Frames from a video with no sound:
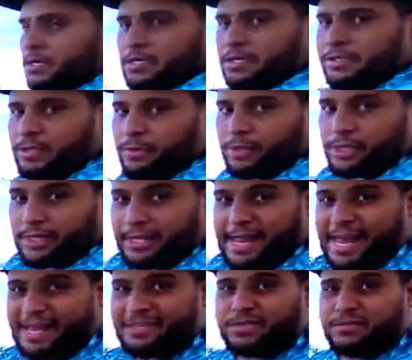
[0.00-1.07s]
So we're gonna
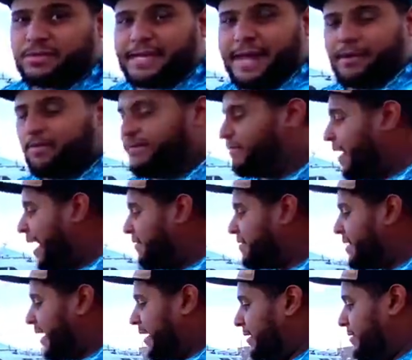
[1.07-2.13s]
catch, count five
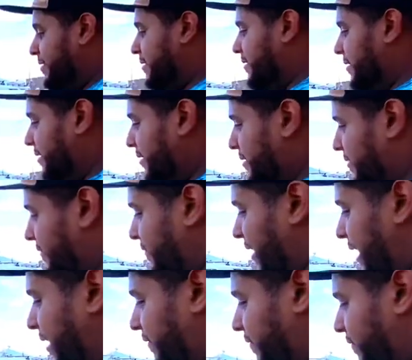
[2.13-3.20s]
seconds.
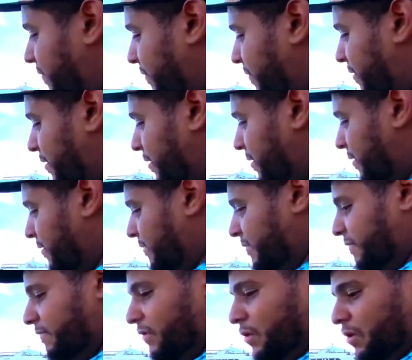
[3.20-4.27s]
Five,
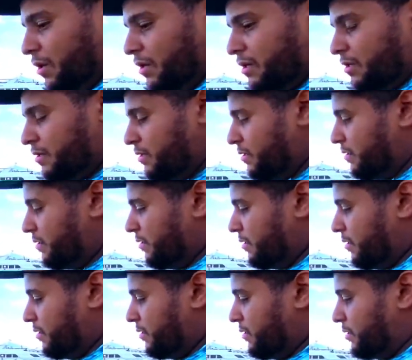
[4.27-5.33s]
four,
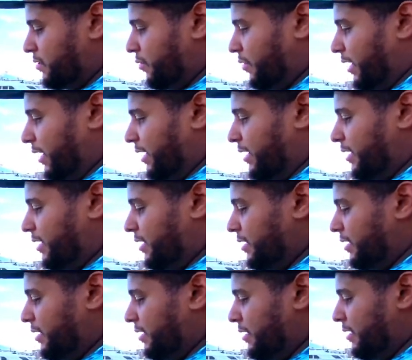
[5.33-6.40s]
three,
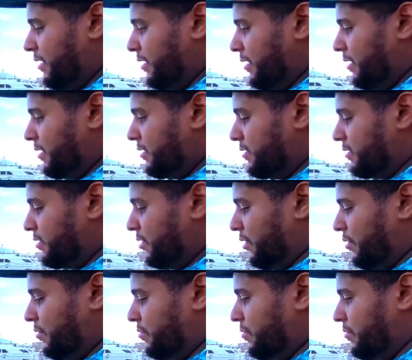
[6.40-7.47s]

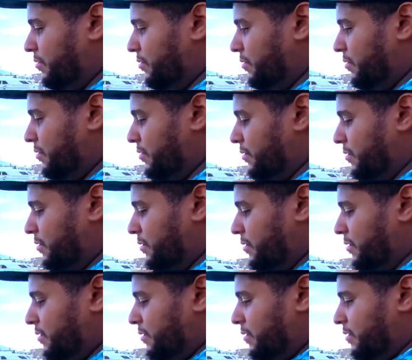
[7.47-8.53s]
two,
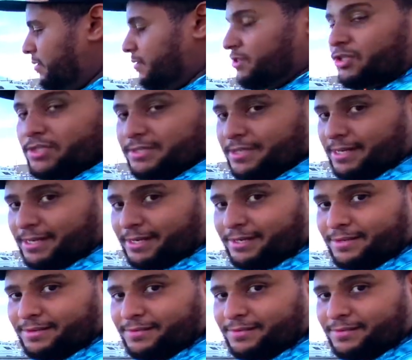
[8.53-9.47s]
just kidding.